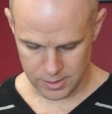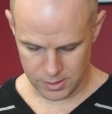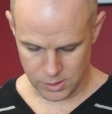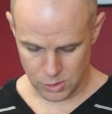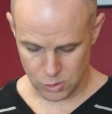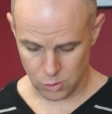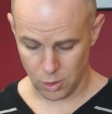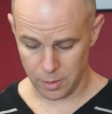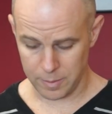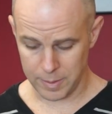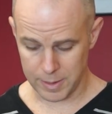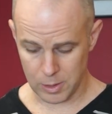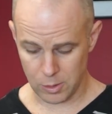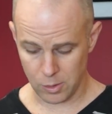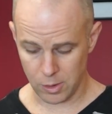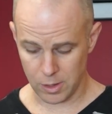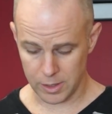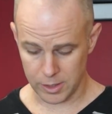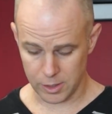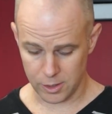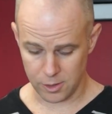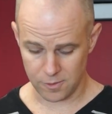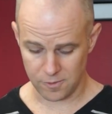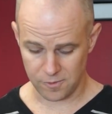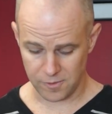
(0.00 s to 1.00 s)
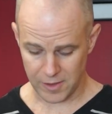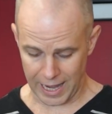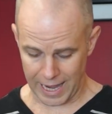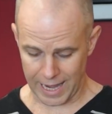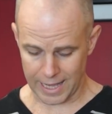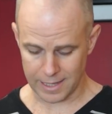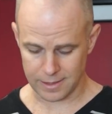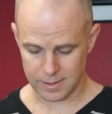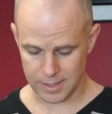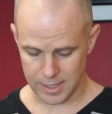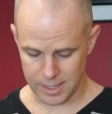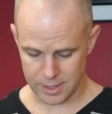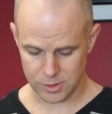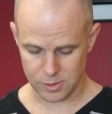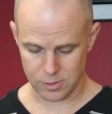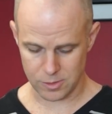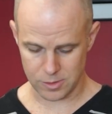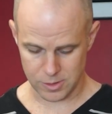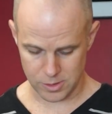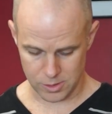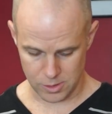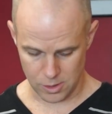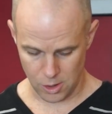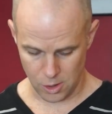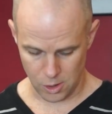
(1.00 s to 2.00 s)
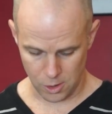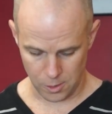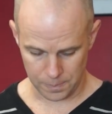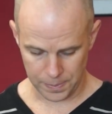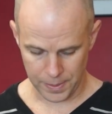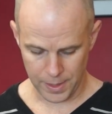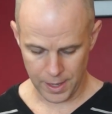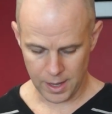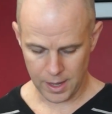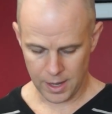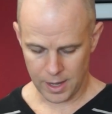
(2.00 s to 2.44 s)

soybean oil a good fat? The answer is no.